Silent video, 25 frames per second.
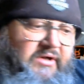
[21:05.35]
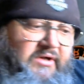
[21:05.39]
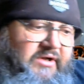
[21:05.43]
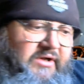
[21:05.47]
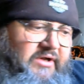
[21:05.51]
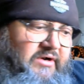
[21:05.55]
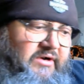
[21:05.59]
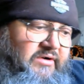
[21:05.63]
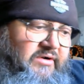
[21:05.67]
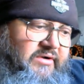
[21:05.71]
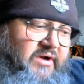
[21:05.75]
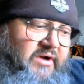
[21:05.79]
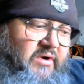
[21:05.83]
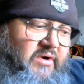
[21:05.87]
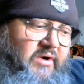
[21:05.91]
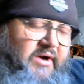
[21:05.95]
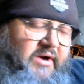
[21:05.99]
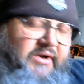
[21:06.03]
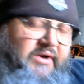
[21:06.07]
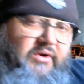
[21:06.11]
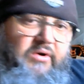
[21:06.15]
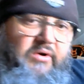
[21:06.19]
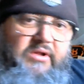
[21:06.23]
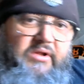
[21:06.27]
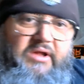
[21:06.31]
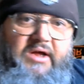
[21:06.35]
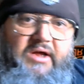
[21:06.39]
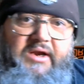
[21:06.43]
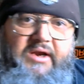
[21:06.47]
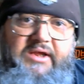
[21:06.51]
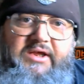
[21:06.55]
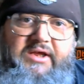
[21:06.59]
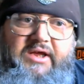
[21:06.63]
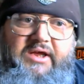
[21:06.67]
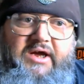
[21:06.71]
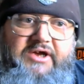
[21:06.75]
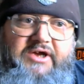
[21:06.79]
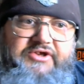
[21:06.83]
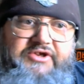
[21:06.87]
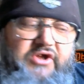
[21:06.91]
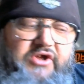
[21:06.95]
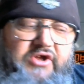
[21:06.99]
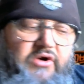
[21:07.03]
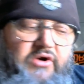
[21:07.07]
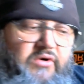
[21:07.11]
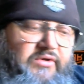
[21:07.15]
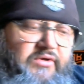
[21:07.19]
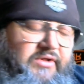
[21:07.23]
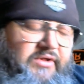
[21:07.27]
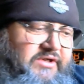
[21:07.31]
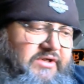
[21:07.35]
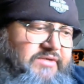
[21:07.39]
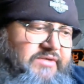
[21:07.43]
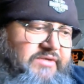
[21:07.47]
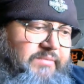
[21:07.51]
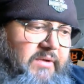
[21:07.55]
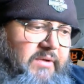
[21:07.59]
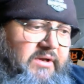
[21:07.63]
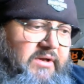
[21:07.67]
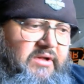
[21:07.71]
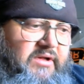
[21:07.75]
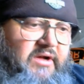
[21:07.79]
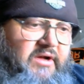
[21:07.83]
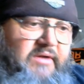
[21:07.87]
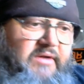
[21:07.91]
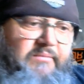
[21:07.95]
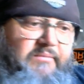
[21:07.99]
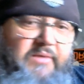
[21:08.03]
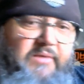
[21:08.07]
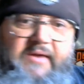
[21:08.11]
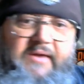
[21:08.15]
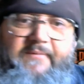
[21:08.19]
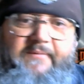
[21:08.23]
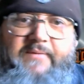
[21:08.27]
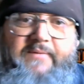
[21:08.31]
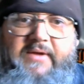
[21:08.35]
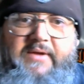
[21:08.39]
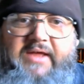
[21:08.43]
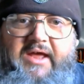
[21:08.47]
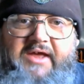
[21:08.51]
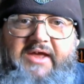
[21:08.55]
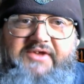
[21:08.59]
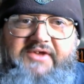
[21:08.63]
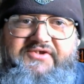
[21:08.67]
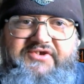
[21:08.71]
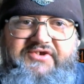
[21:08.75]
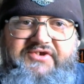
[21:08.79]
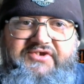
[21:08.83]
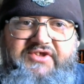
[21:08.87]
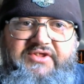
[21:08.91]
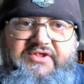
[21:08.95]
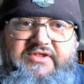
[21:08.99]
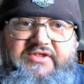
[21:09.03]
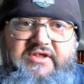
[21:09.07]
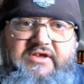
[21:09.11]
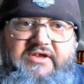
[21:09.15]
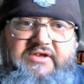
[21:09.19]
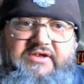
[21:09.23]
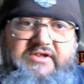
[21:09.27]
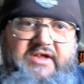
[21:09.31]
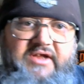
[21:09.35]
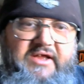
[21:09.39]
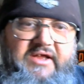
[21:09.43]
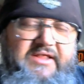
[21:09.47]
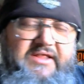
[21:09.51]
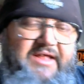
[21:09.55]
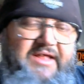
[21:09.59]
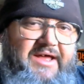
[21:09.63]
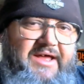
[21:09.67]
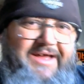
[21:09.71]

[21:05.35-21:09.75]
You know, now I know a lot of you guys go and you spend a lot of money for cases and things like that.